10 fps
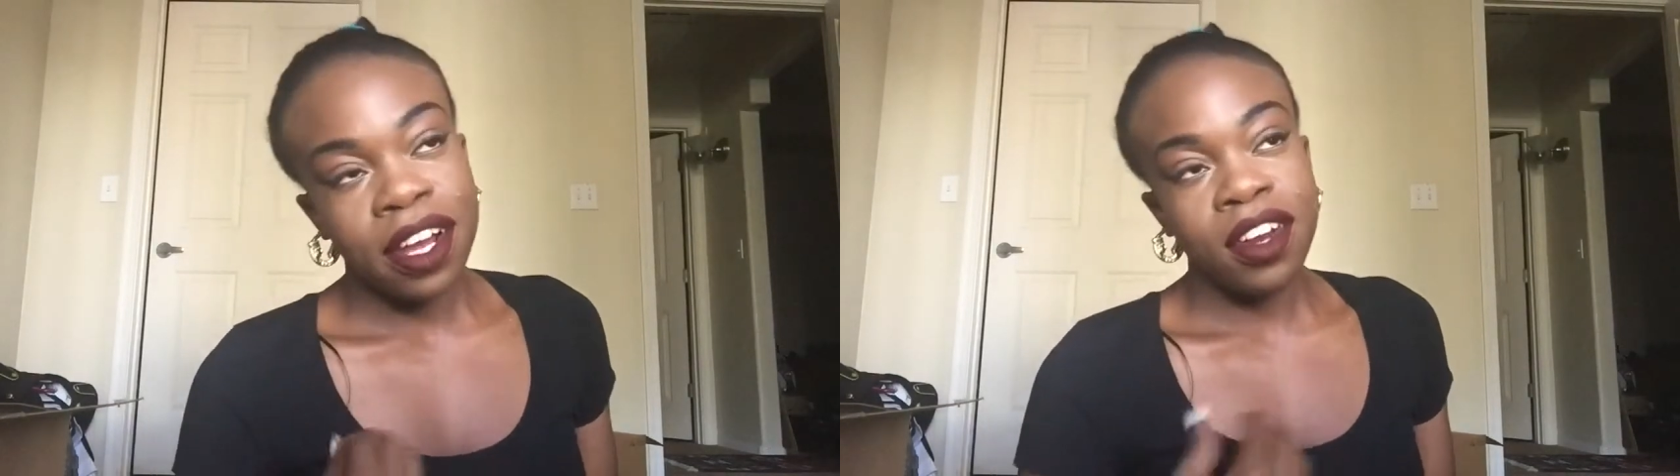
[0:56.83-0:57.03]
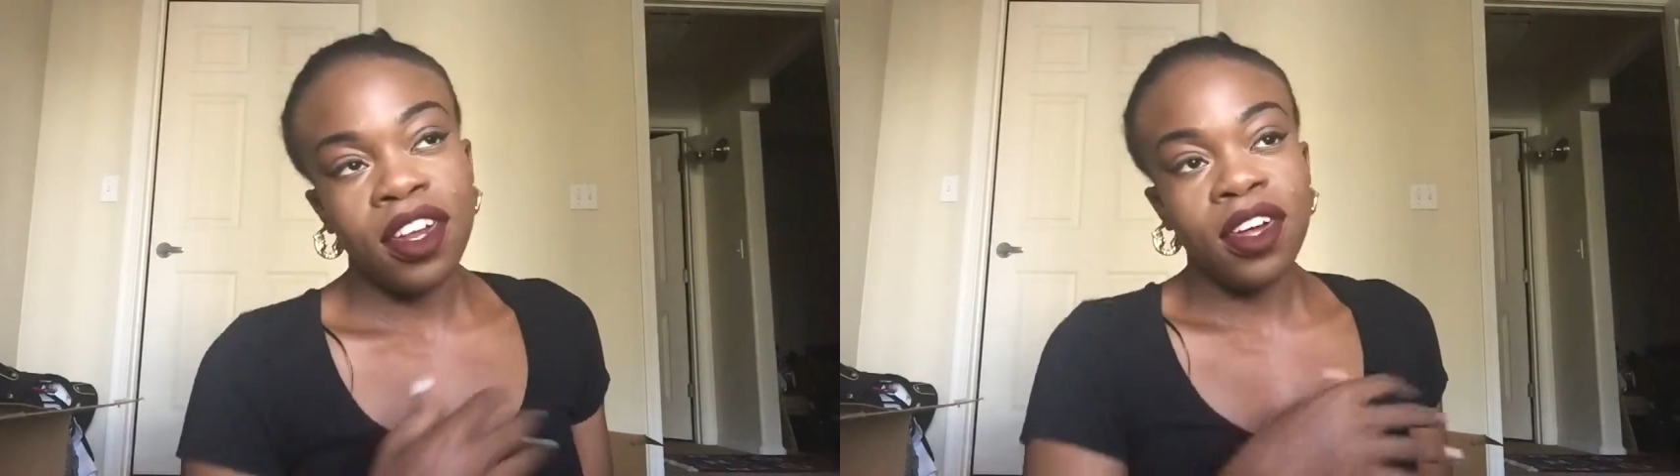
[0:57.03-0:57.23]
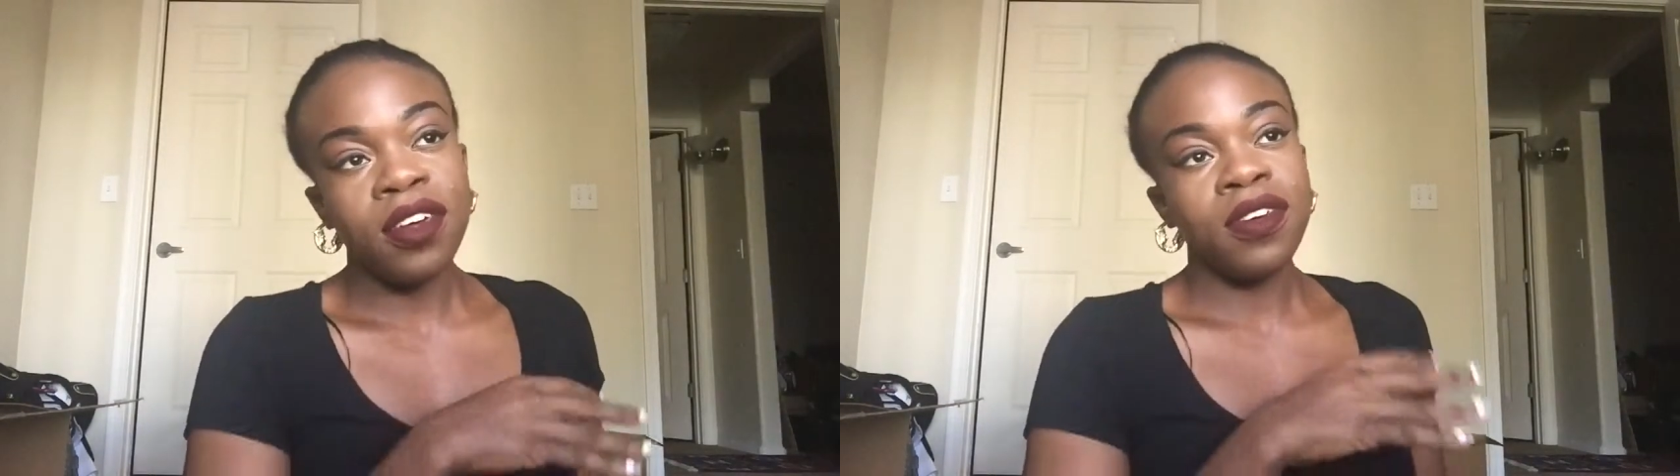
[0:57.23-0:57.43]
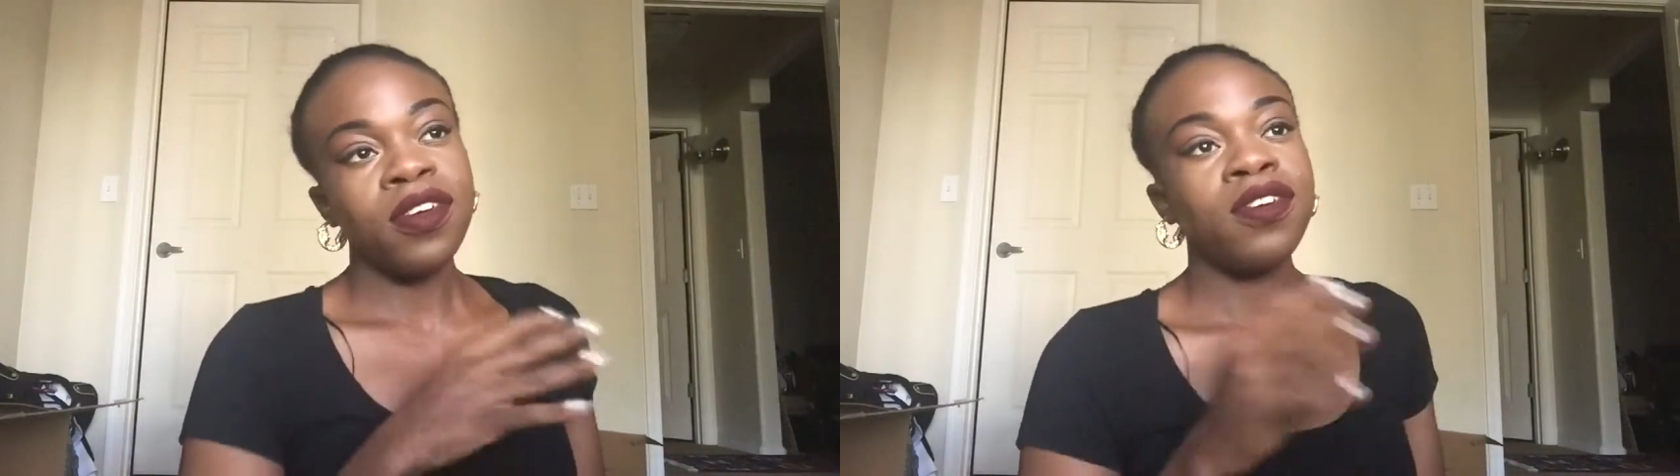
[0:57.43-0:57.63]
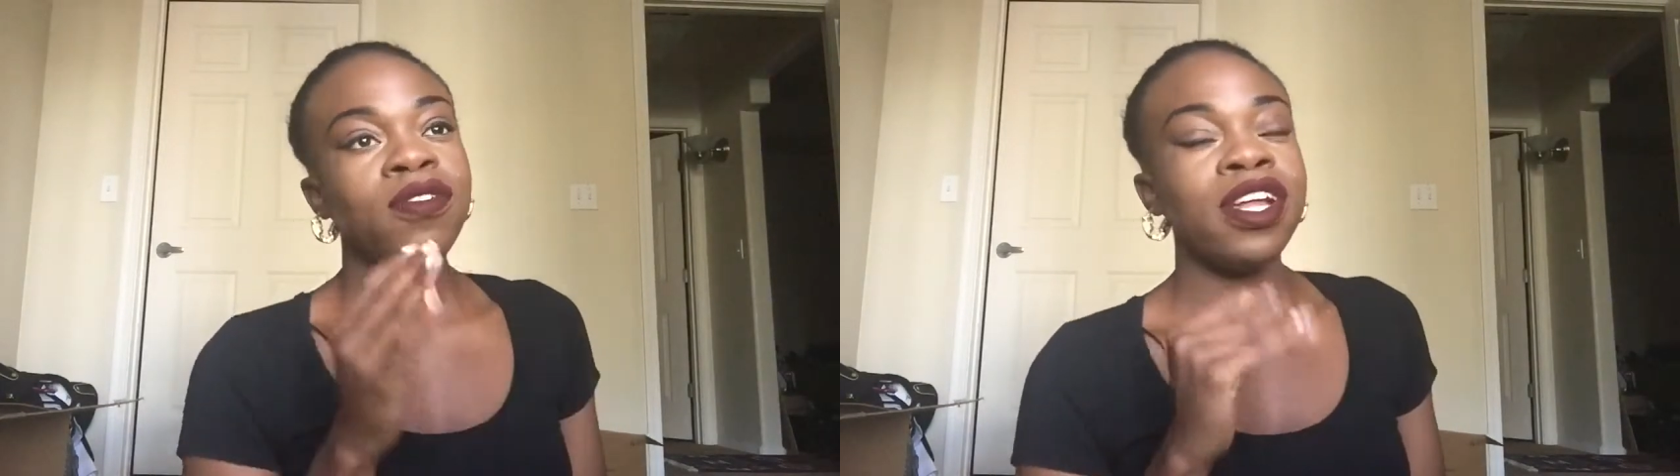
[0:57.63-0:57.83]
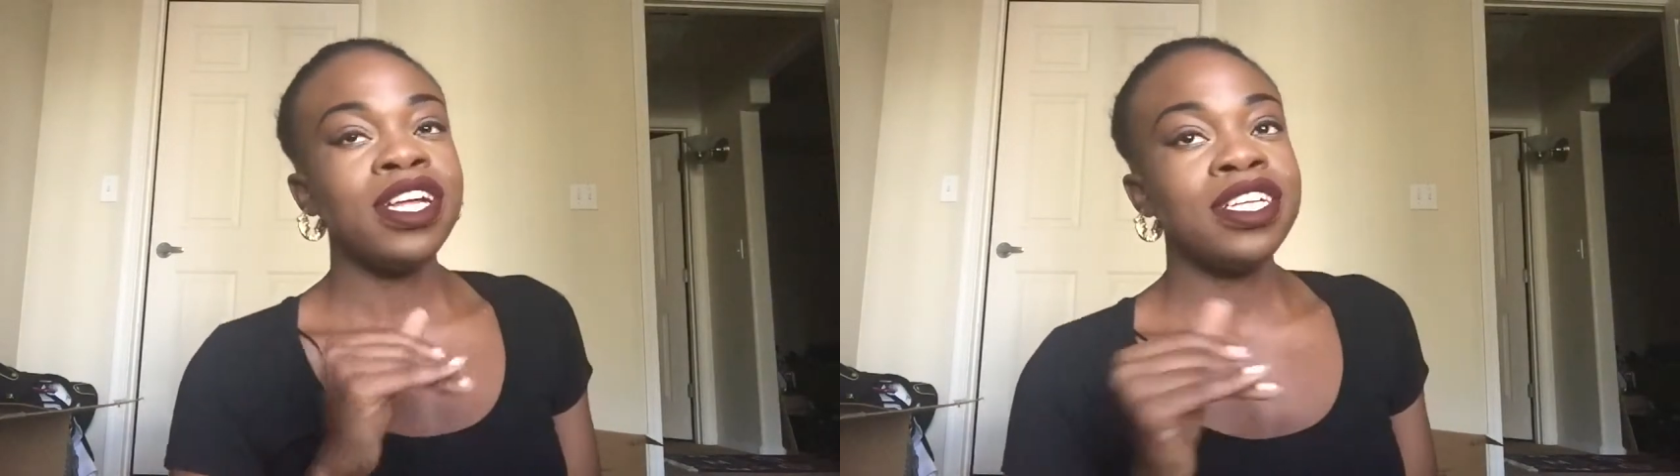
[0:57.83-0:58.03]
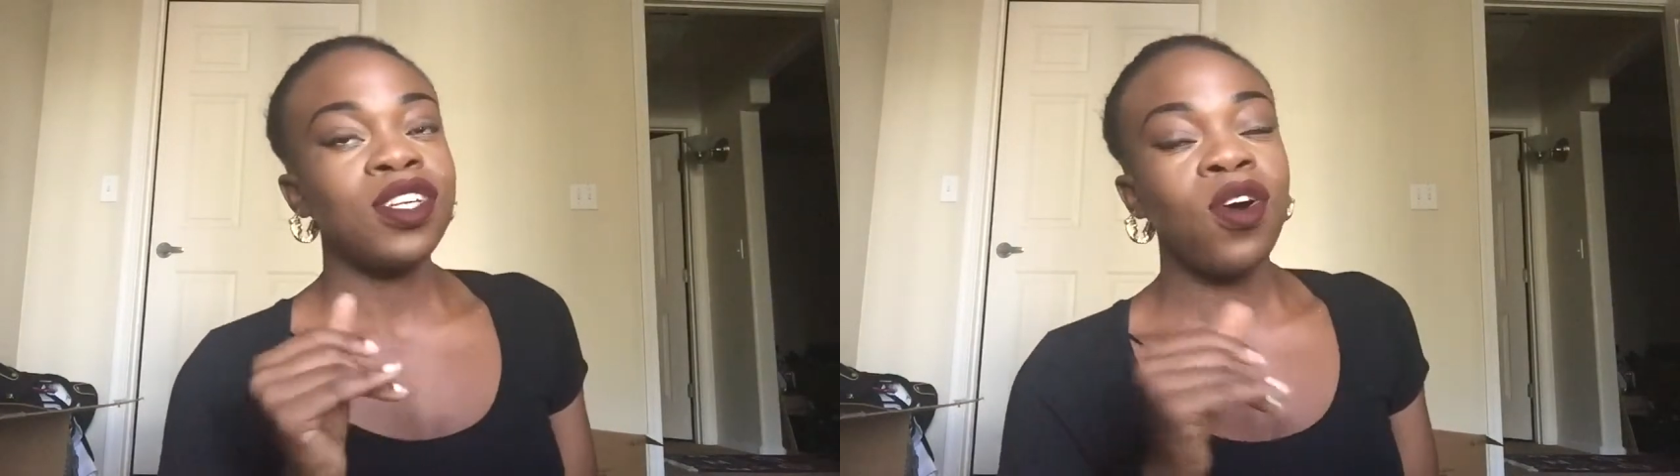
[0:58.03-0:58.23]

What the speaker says: I don't know what it's